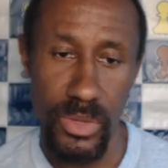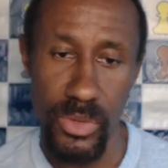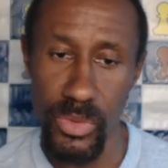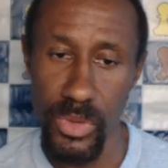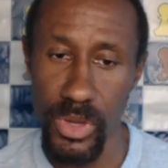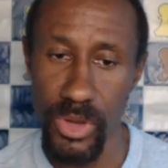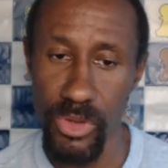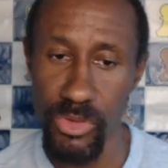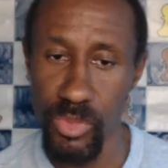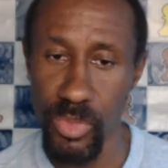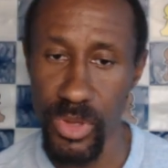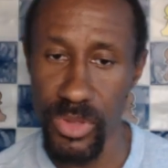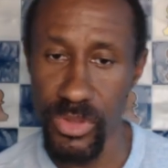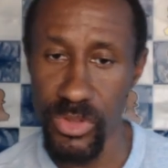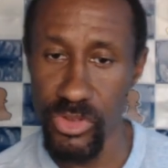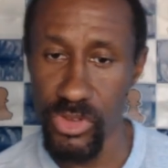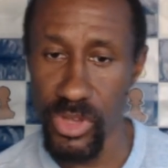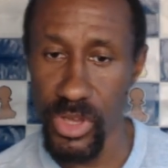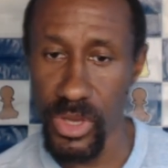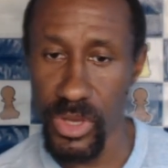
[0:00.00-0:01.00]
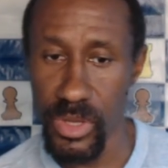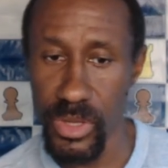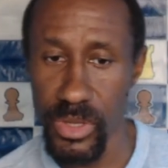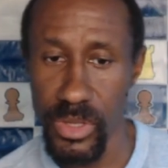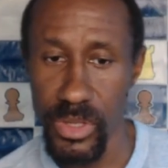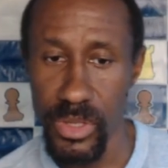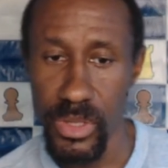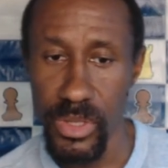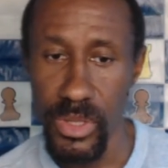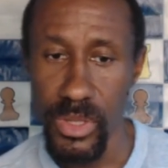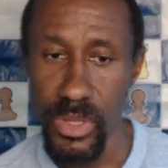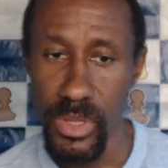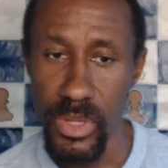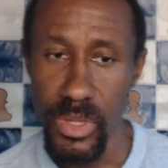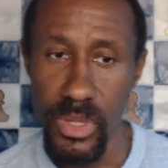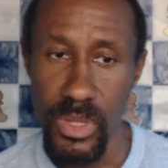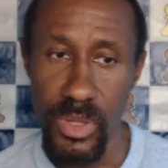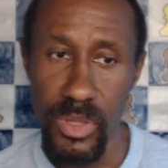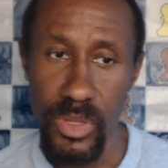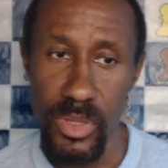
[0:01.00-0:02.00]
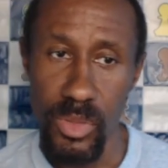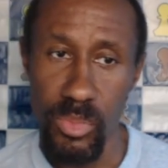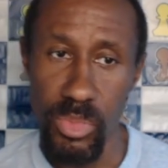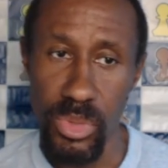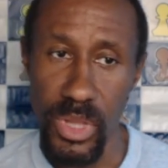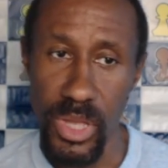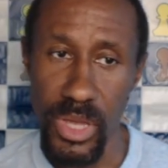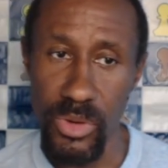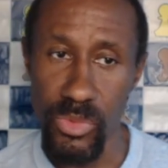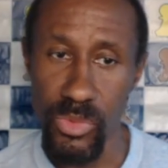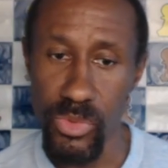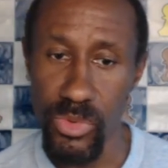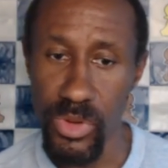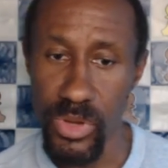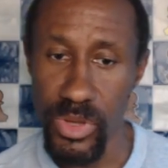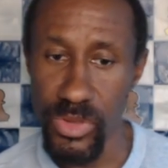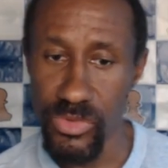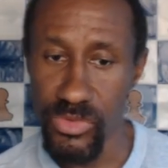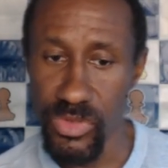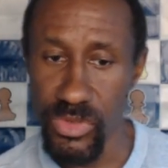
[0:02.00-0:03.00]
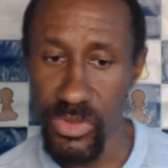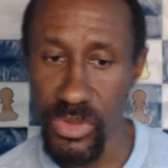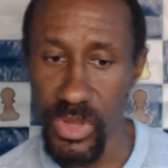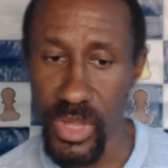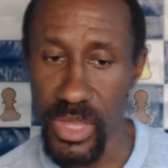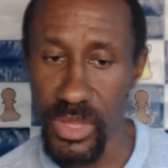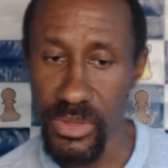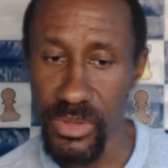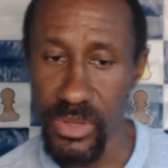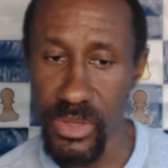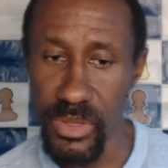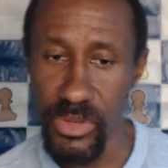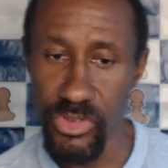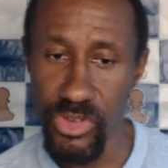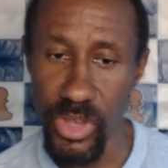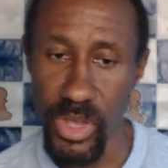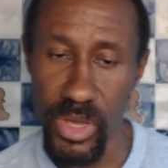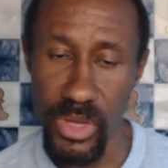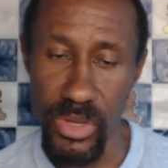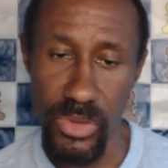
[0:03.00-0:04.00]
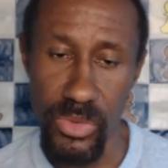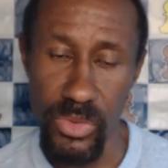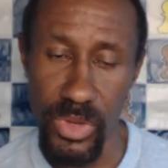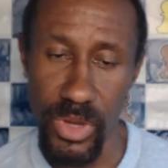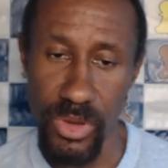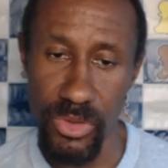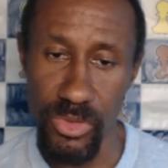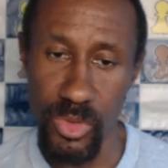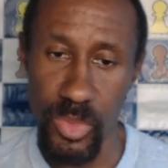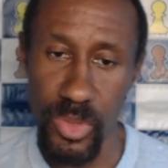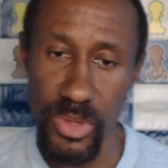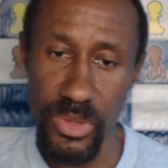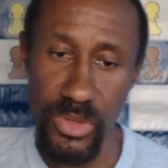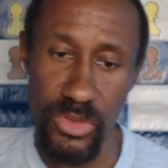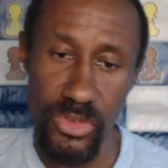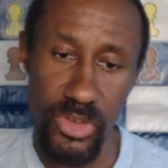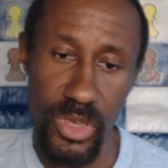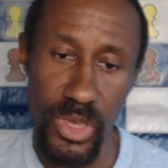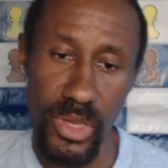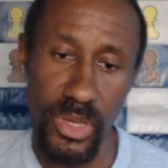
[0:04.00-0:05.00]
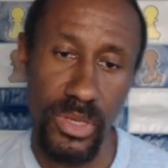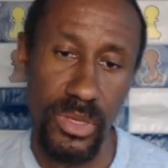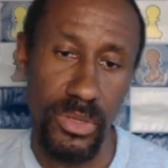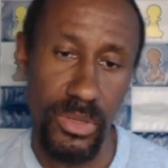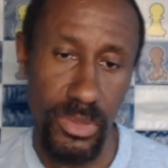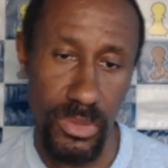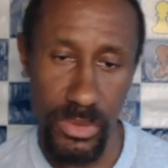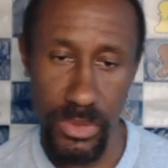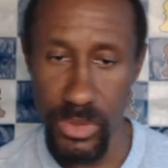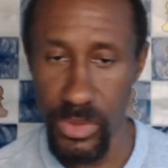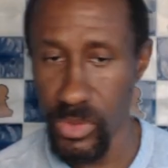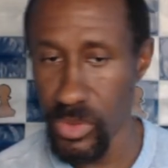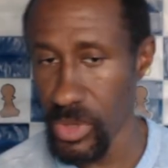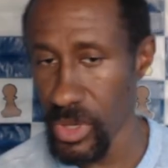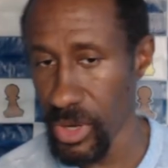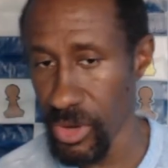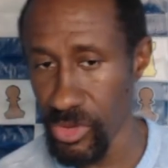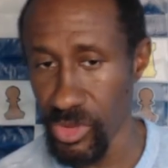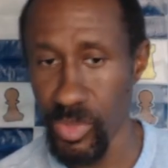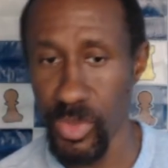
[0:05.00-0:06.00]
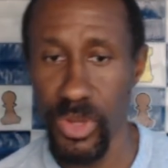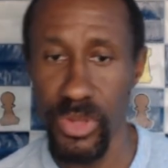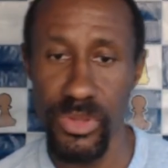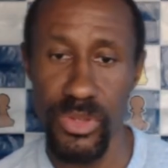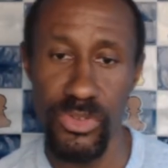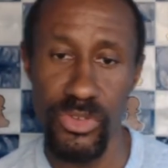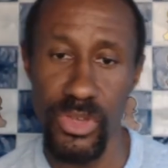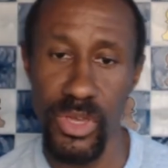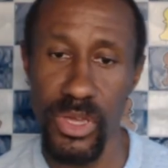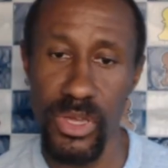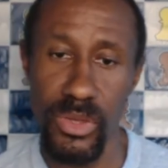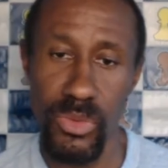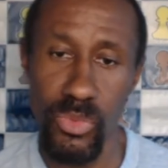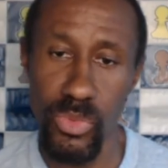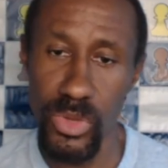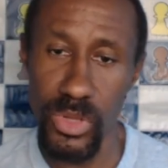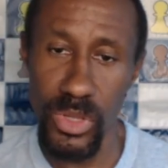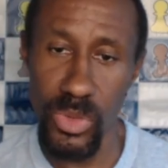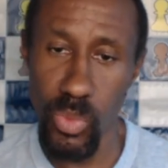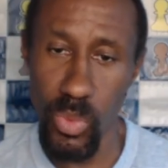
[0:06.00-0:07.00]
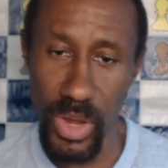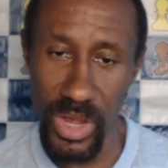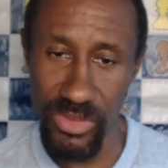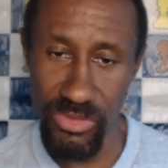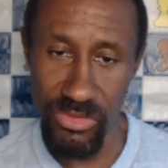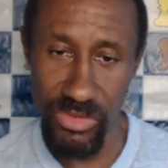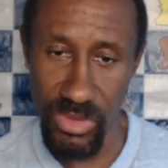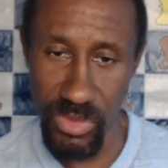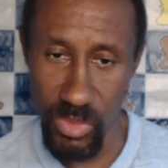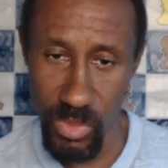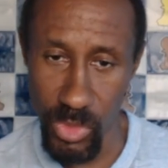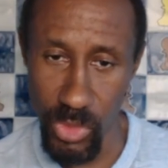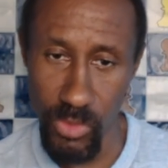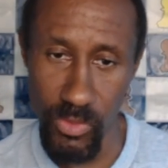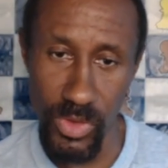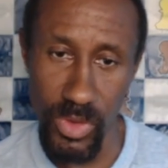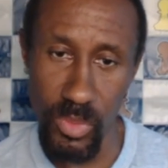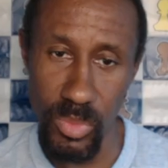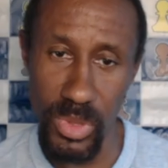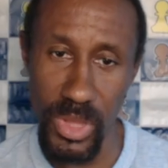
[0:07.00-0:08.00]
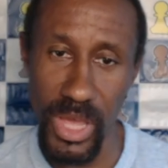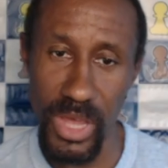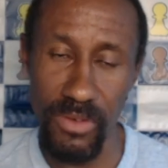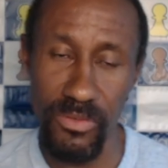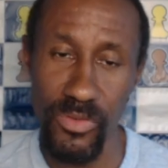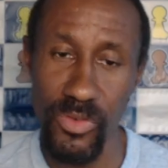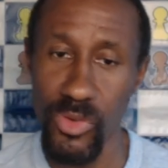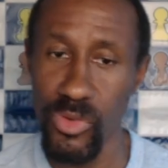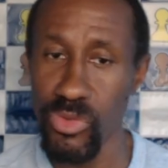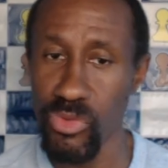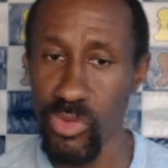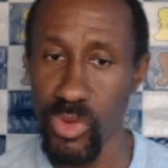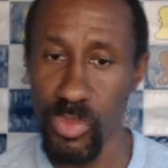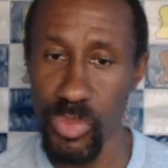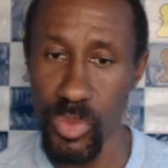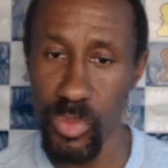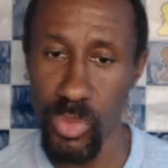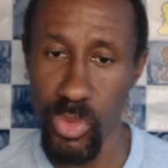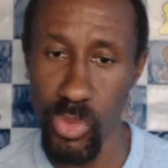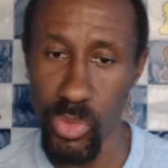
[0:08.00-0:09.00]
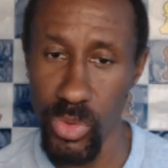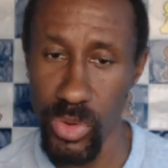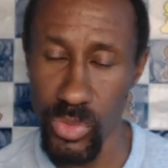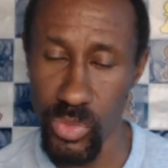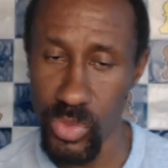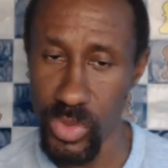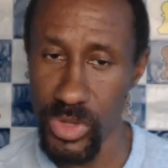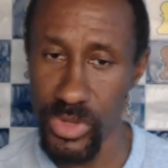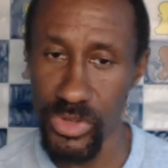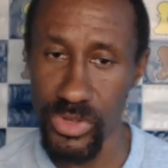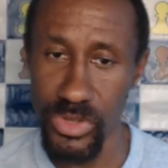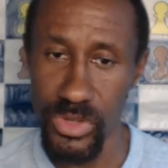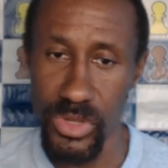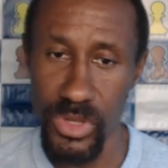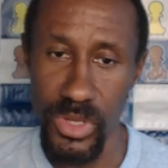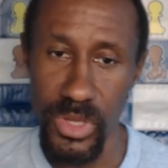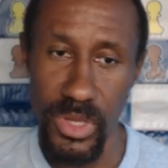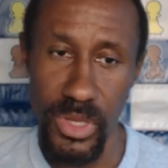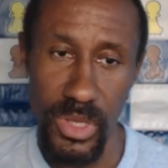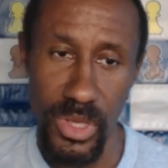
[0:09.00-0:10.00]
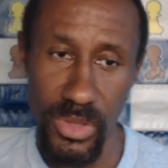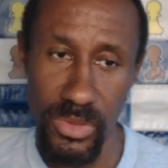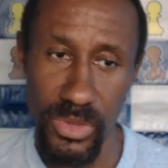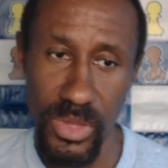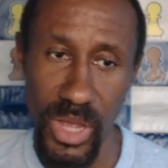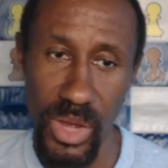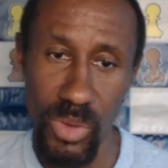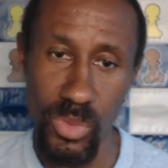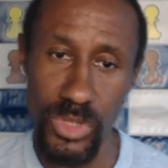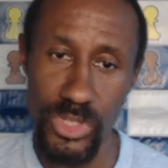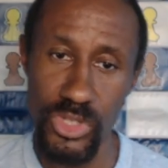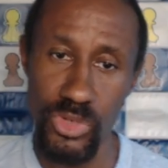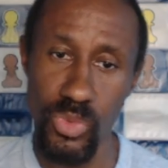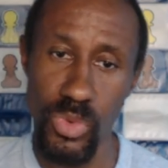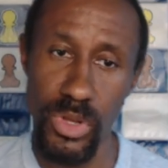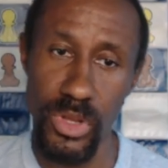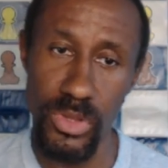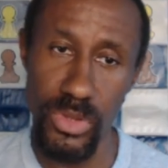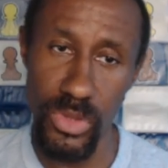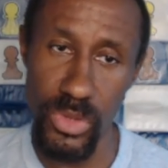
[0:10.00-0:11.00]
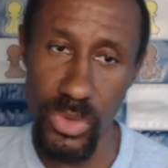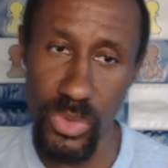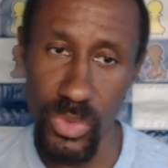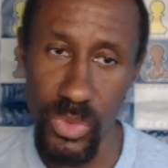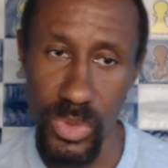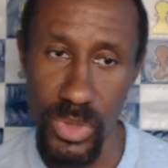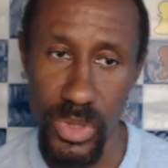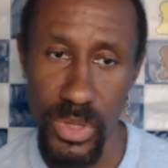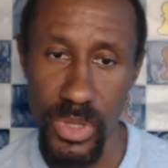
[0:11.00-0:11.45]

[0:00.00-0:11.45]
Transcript: Who cares about the check? The black rook is just dancing, check. Who cares about the check? Who cares about the check? Really, white's just moving black further up the board, which is not what you want to do.